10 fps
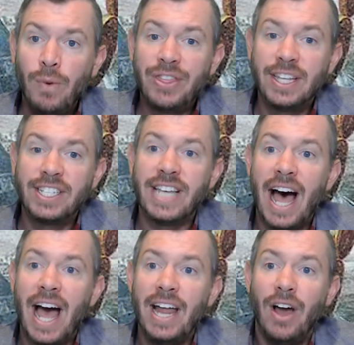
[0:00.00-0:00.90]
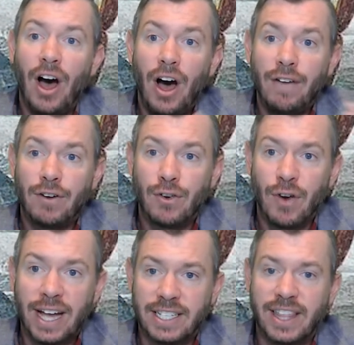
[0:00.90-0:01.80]
with the sign of
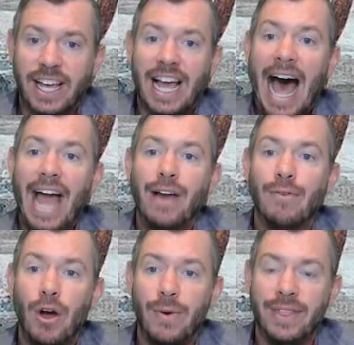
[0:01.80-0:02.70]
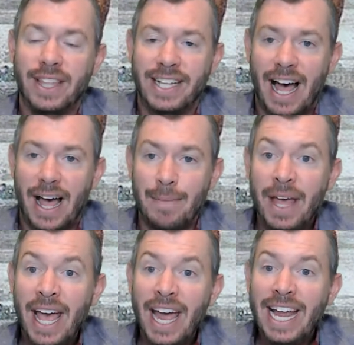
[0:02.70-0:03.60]
Christ, the Chi-Rho at the time,
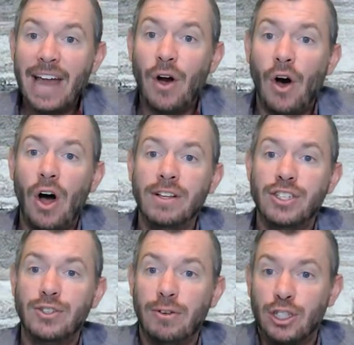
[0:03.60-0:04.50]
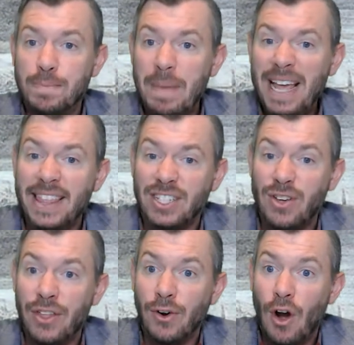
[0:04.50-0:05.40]
and he had all his soldiers paint this
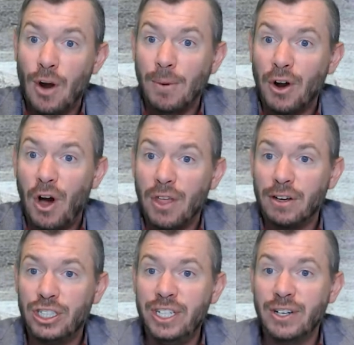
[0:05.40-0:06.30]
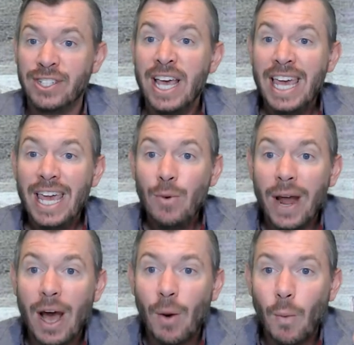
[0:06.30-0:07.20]
on their armor and on their shields. He
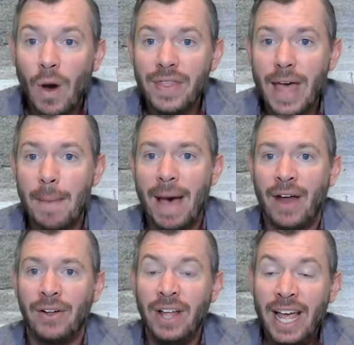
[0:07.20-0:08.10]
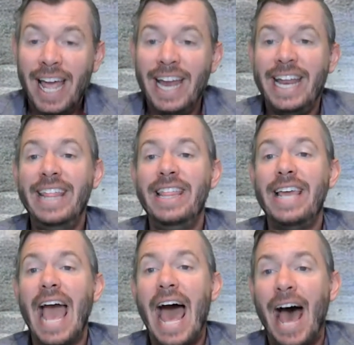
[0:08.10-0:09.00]
went out, won that battle, and in
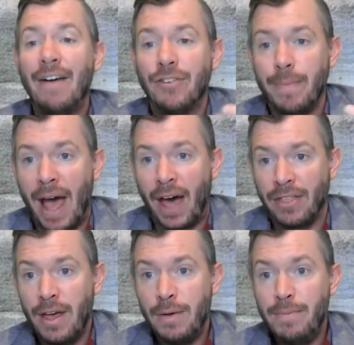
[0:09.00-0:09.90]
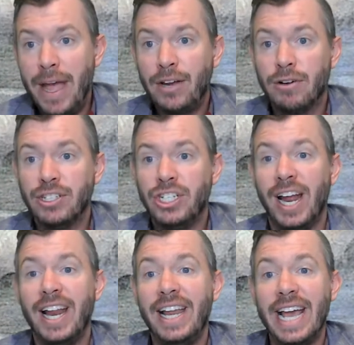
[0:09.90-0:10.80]
the aftermath, made
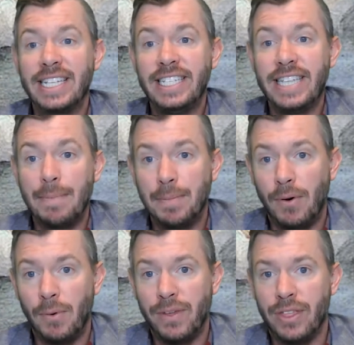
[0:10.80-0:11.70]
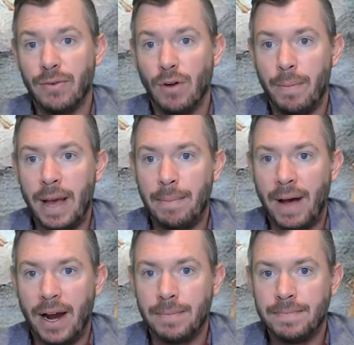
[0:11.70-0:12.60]
Christianity acceptable within the Roman
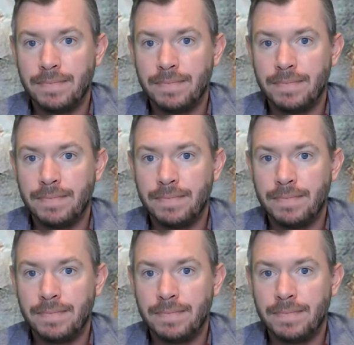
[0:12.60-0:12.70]
Empire.